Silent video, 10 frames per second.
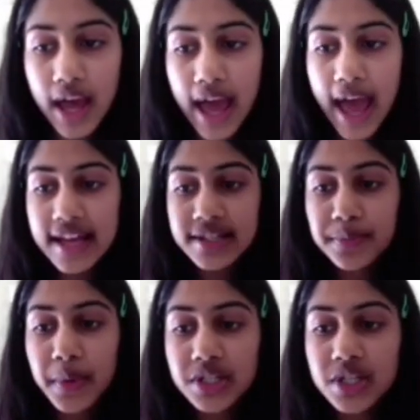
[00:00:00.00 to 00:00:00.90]
as
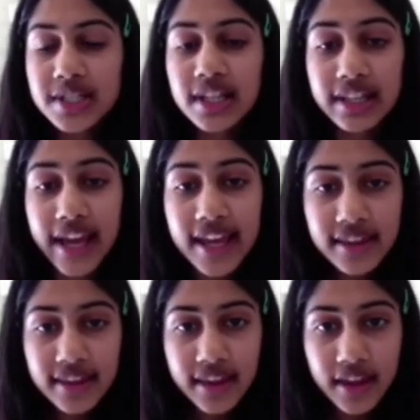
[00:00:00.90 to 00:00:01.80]
much as the
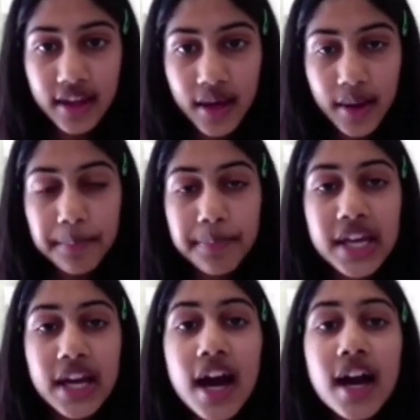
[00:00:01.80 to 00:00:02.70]
length
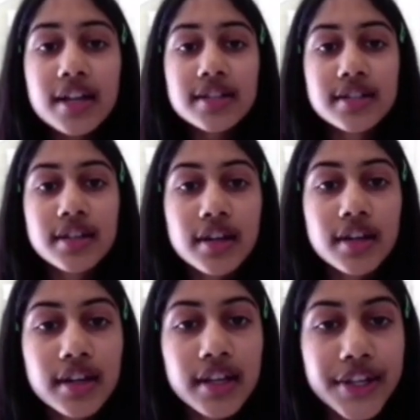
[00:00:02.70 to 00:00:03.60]
because
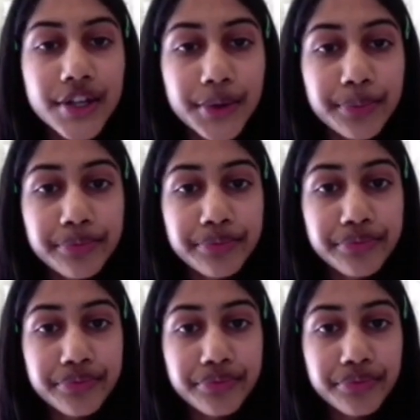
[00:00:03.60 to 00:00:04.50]
here
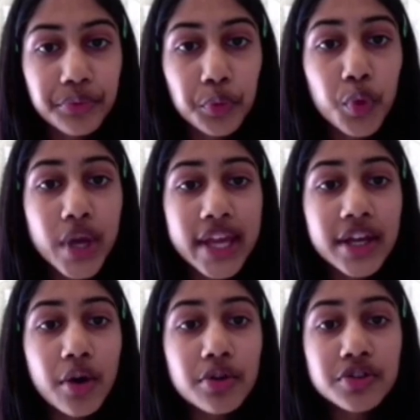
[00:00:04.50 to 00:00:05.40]
it
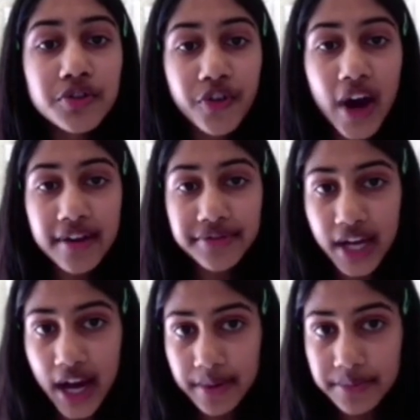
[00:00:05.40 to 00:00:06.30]
goes 5
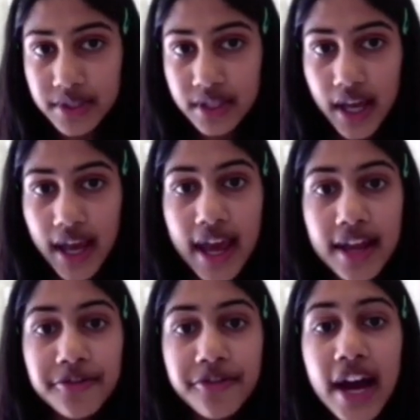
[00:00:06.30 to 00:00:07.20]
times.
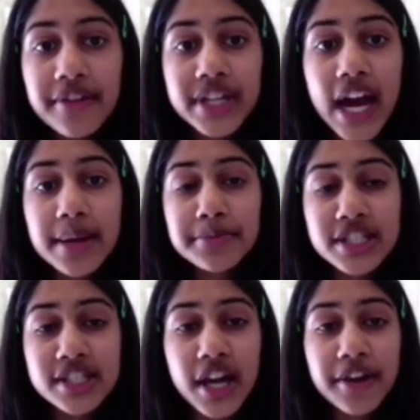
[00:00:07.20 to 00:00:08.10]
And five times
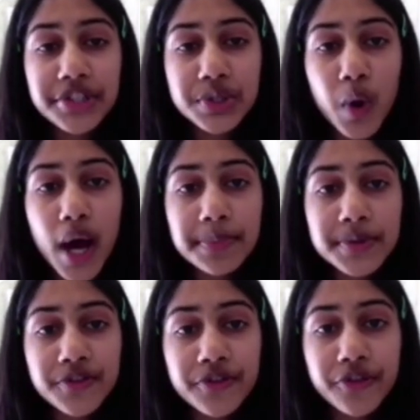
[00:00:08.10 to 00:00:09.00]
is enough
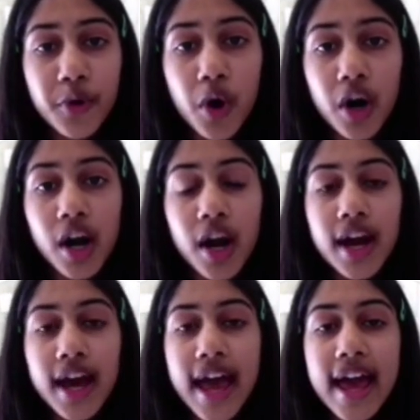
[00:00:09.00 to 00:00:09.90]
swaps for
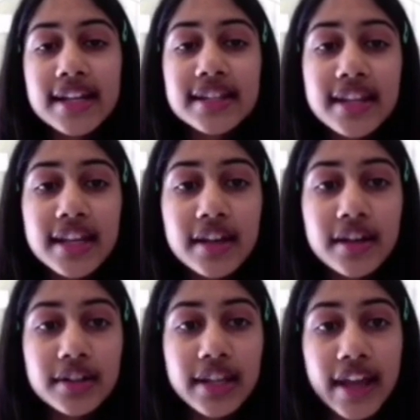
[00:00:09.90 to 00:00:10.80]
anything
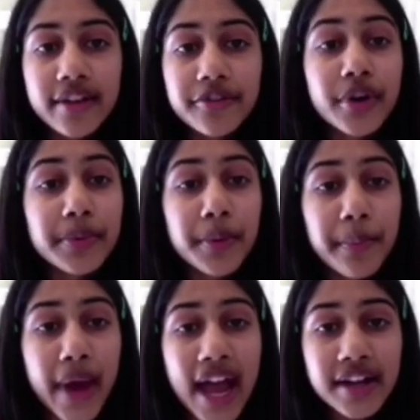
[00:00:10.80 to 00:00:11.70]
like from the
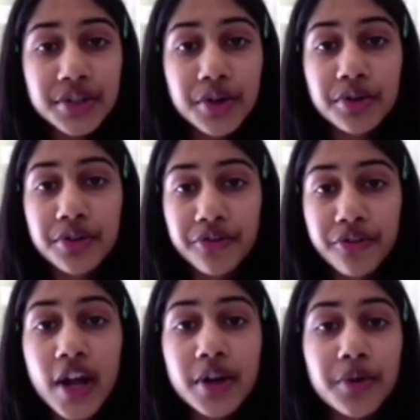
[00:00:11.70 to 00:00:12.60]
back to go to the
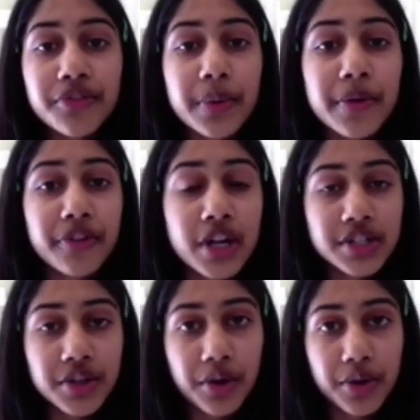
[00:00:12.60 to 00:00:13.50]
front or from the front
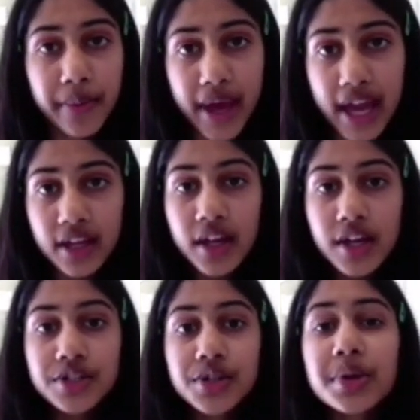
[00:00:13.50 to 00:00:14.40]
to go to the back.
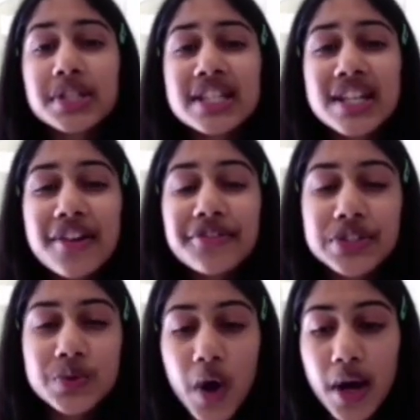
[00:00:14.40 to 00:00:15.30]
So it's enough
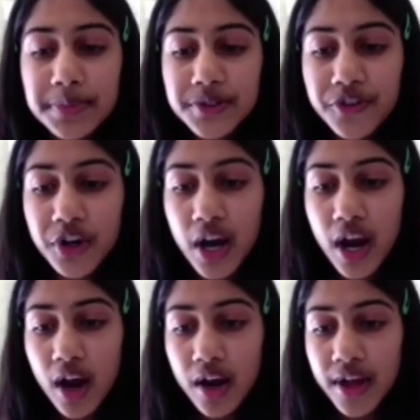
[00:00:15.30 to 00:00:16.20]
swaps for
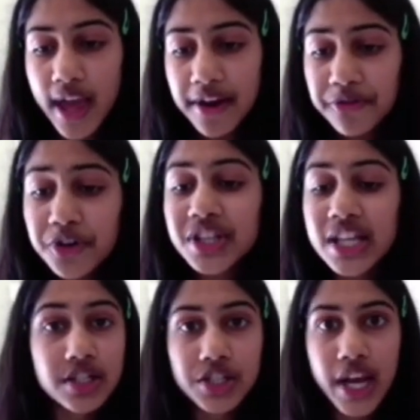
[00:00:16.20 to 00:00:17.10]

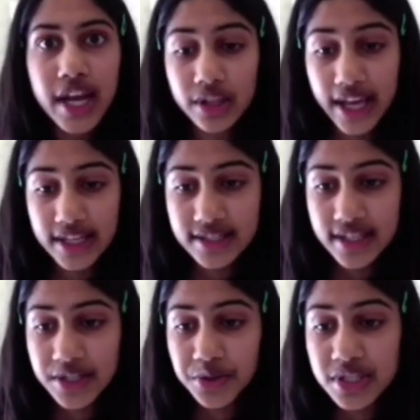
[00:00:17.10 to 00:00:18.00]
everything to change.
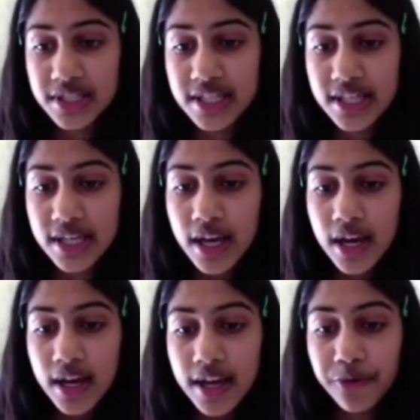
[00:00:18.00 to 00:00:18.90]
And you can see
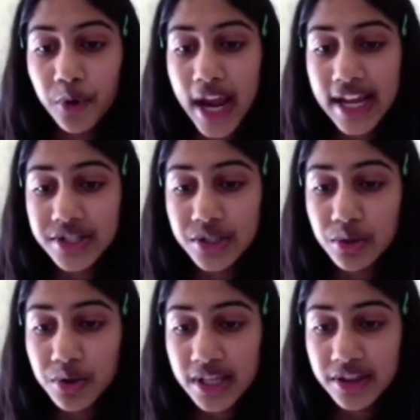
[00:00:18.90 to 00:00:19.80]
if we're
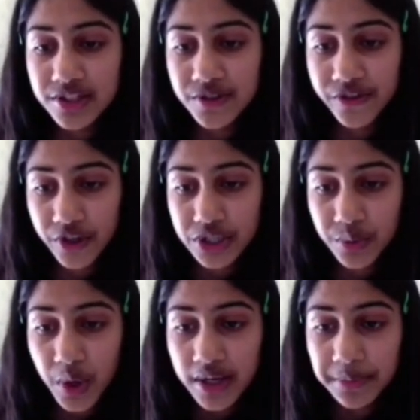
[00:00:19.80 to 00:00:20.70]
excluding this
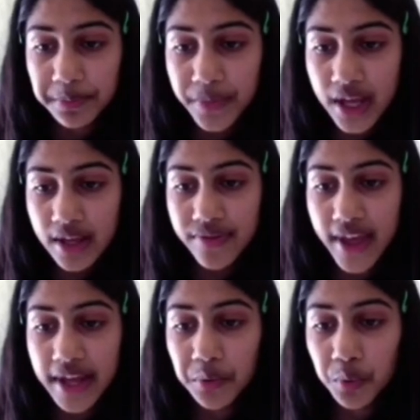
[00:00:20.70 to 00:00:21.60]
first one,
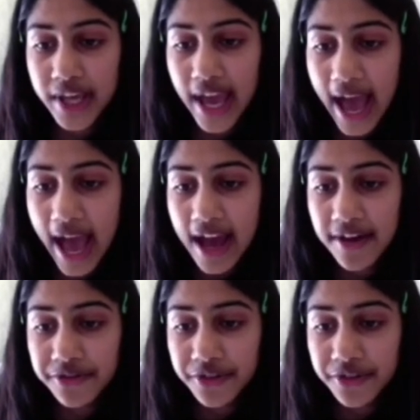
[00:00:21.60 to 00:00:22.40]
then we have